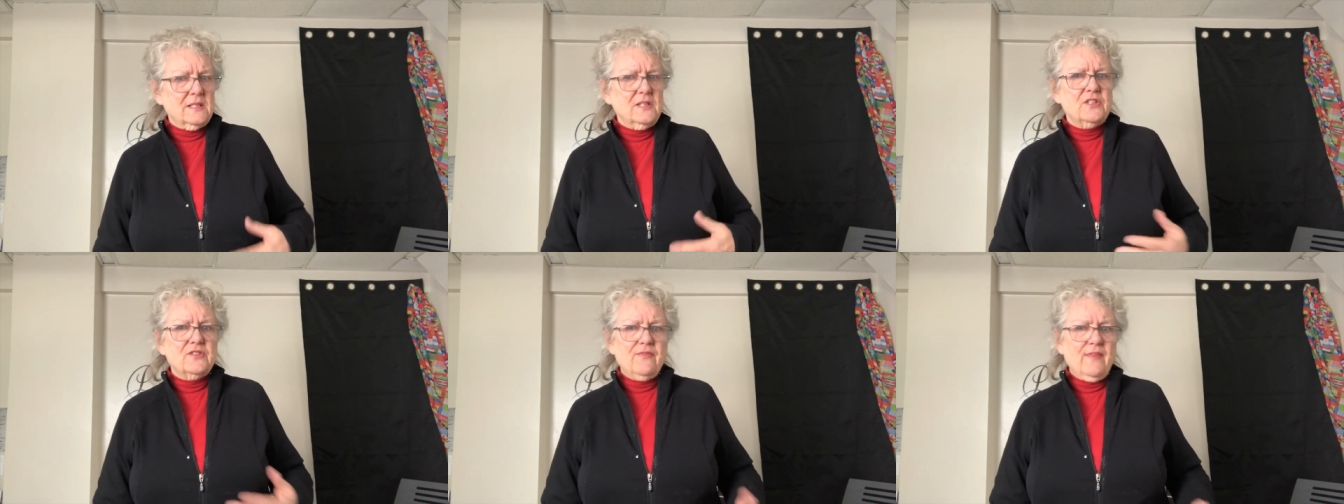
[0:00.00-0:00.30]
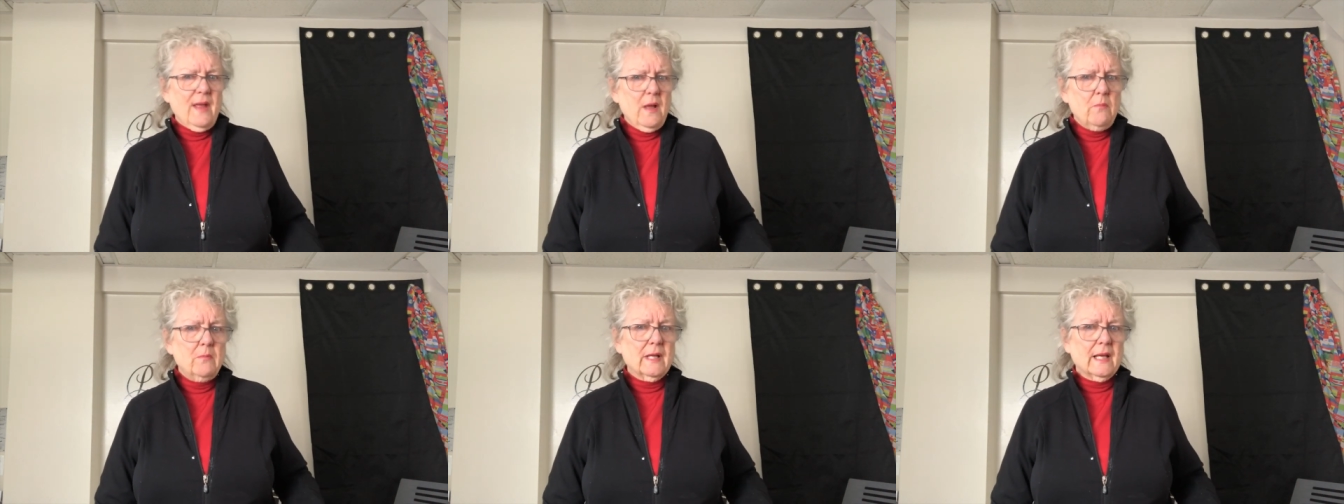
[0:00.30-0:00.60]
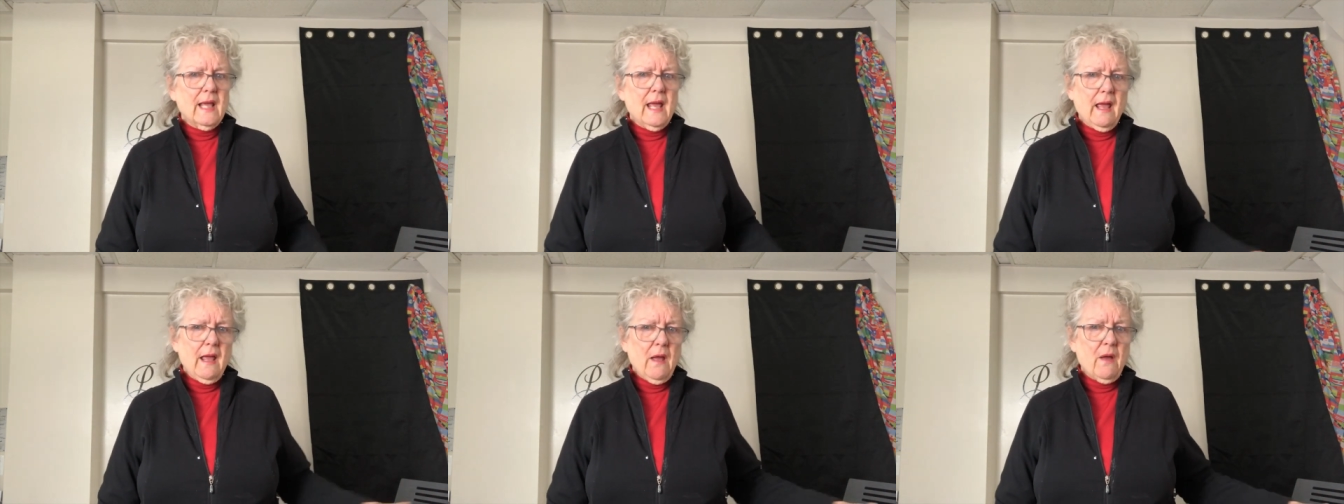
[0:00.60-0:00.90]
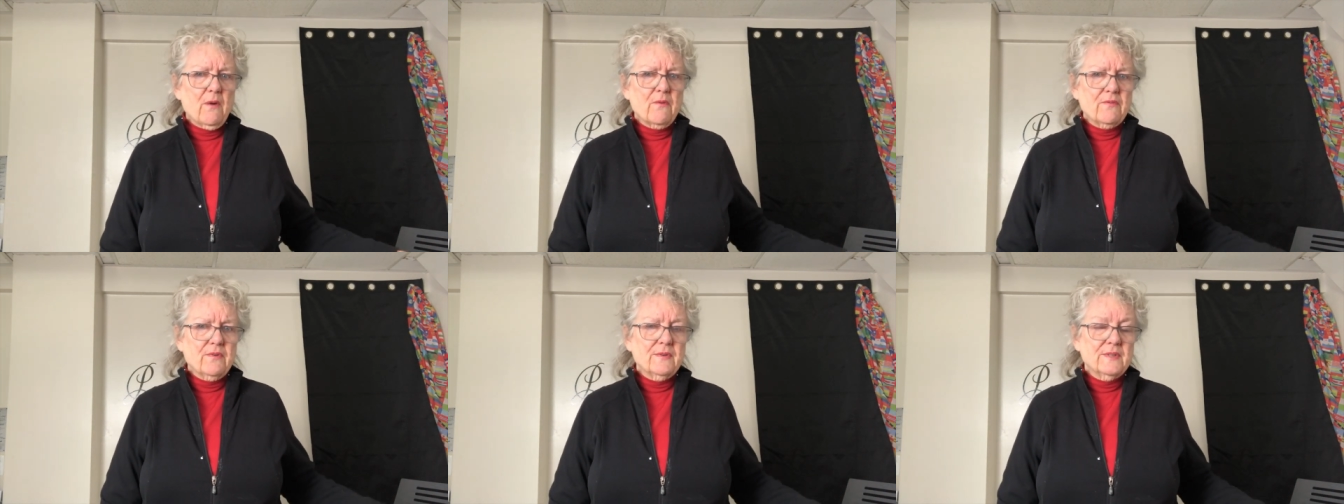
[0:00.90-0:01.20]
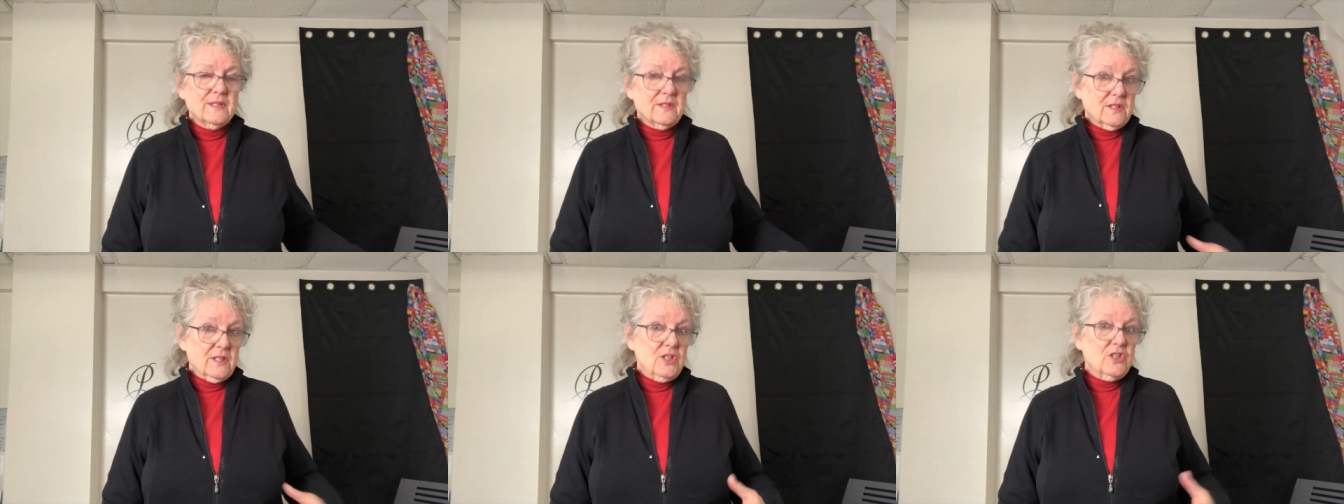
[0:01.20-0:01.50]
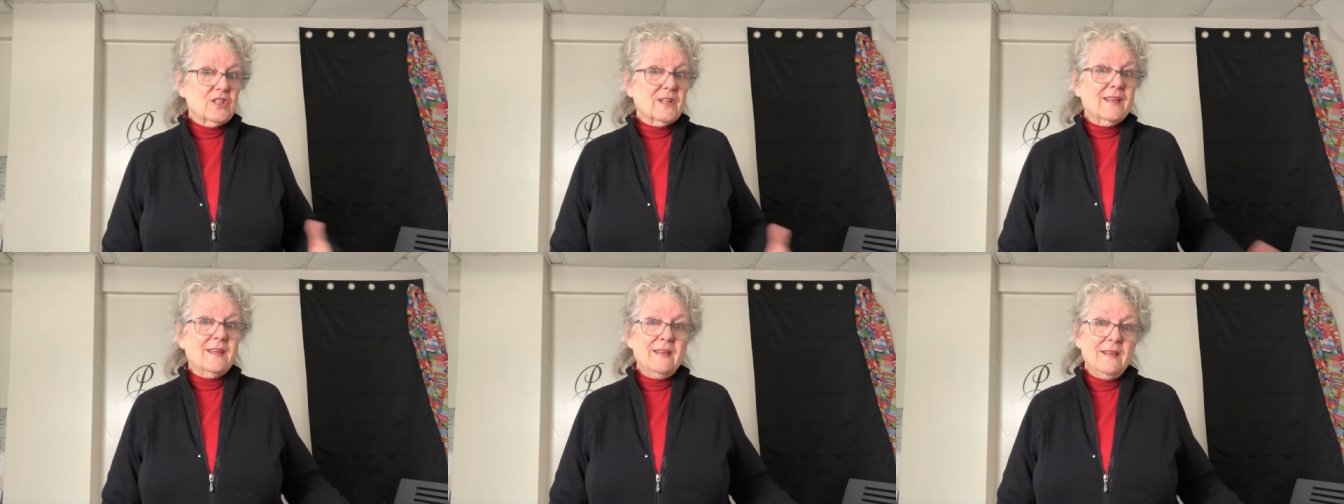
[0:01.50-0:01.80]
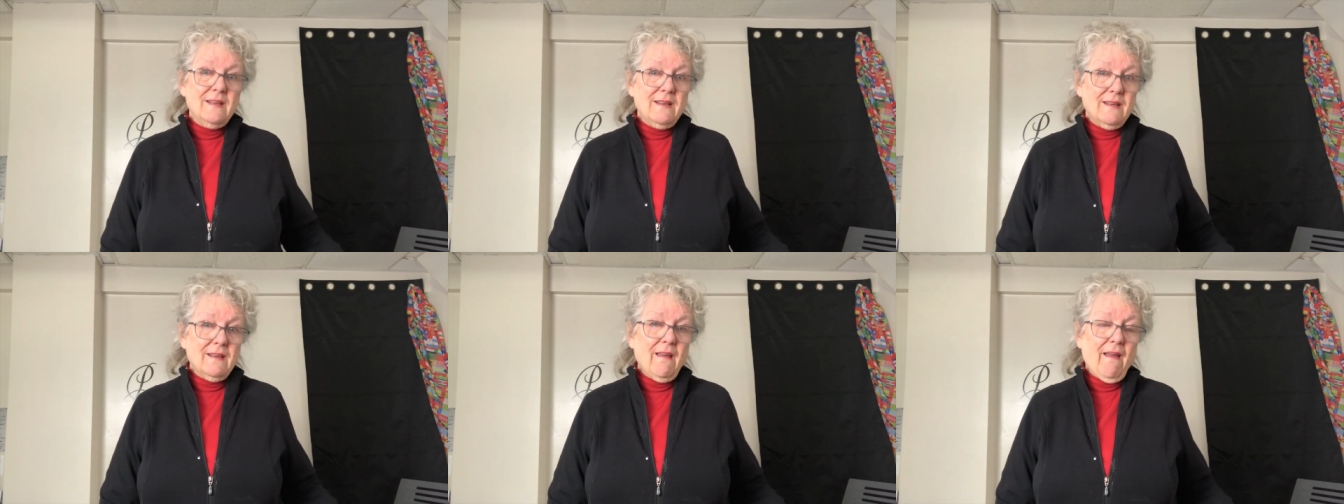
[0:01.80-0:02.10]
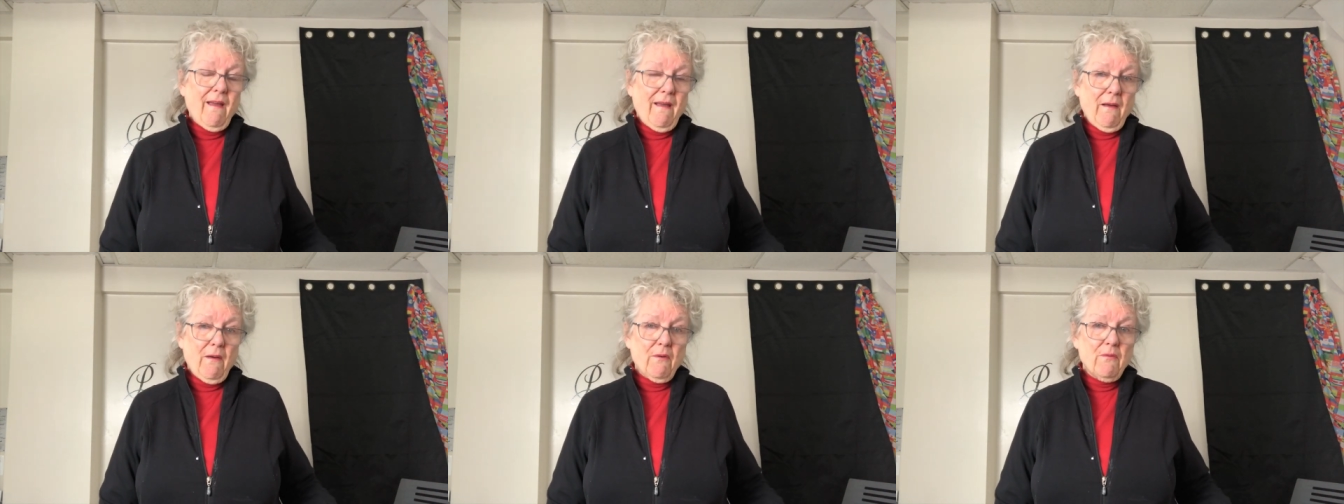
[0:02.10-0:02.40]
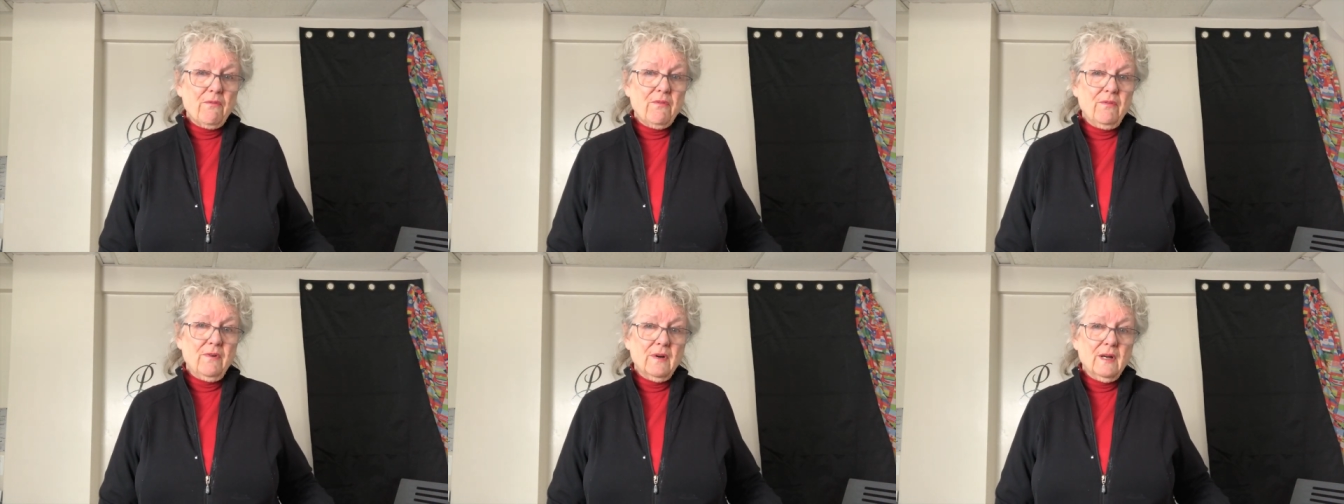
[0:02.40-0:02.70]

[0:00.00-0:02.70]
each family have? Does each key have?